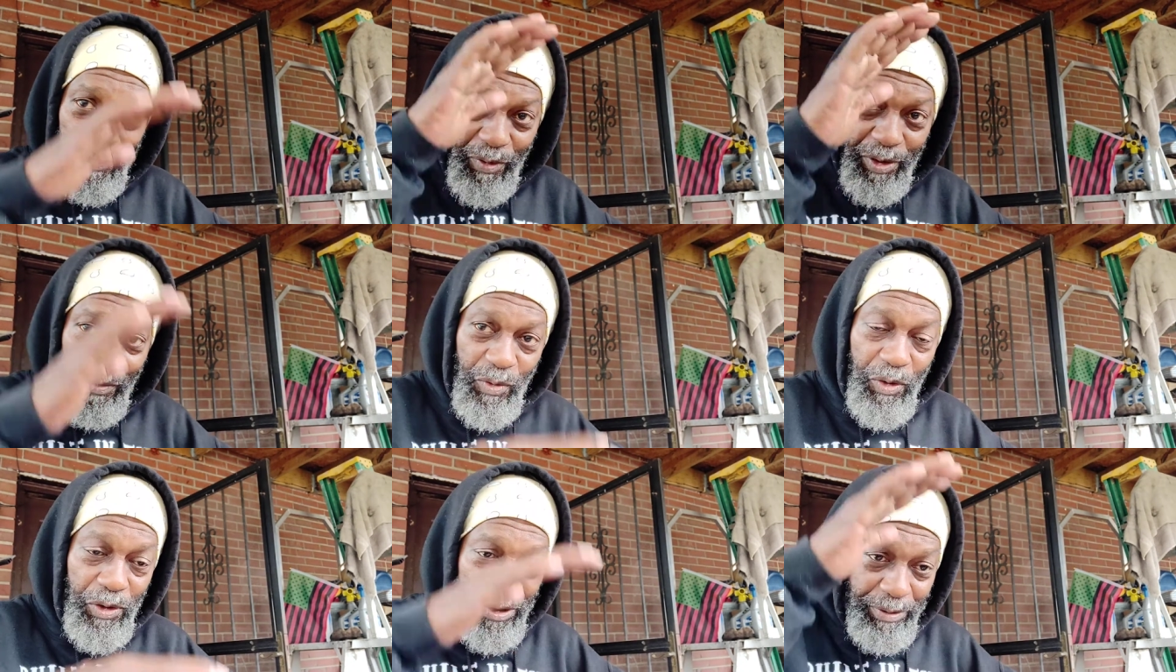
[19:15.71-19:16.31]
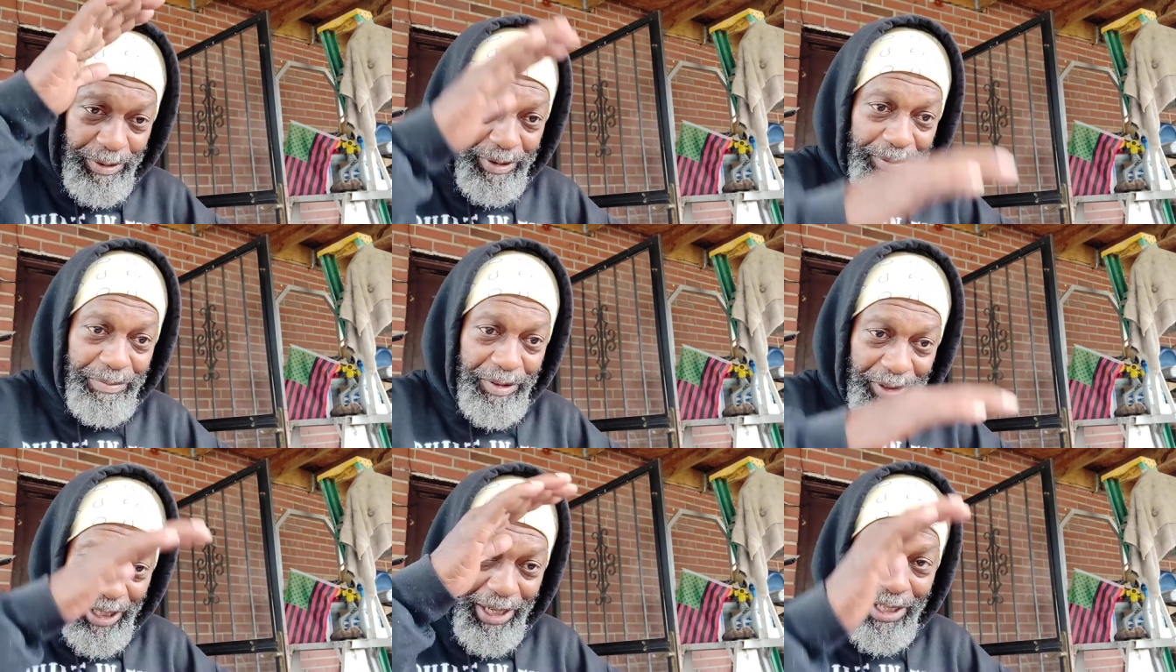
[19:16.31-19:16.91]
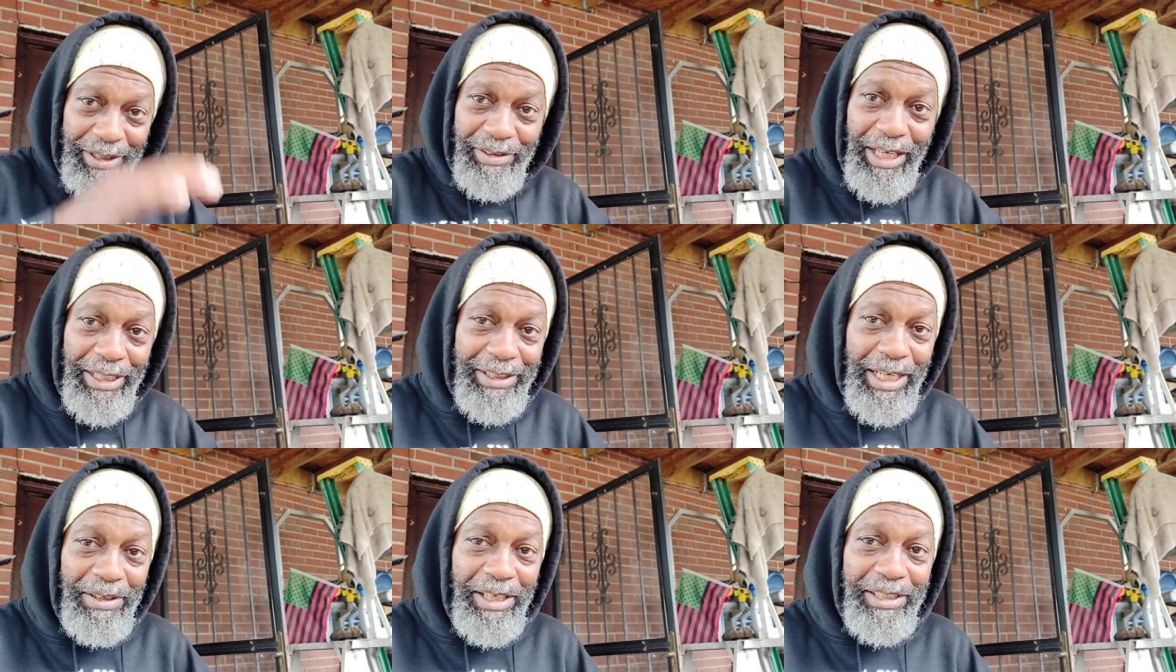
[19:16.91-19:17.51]
on the wall, hands
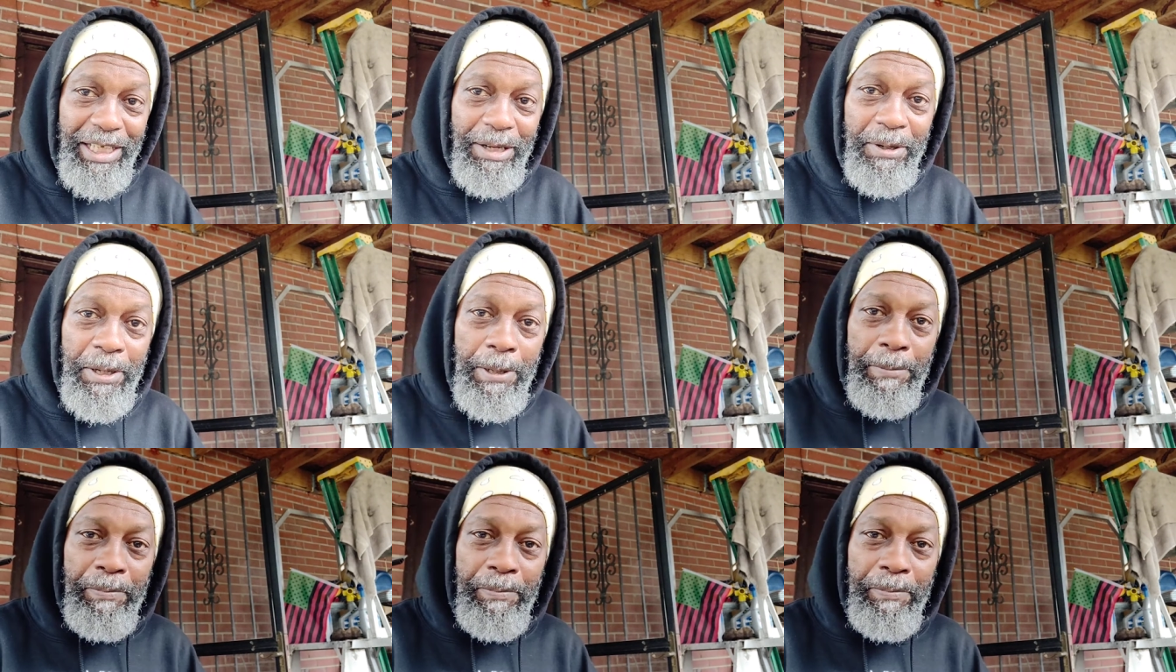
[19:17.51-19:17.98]
like that, like that.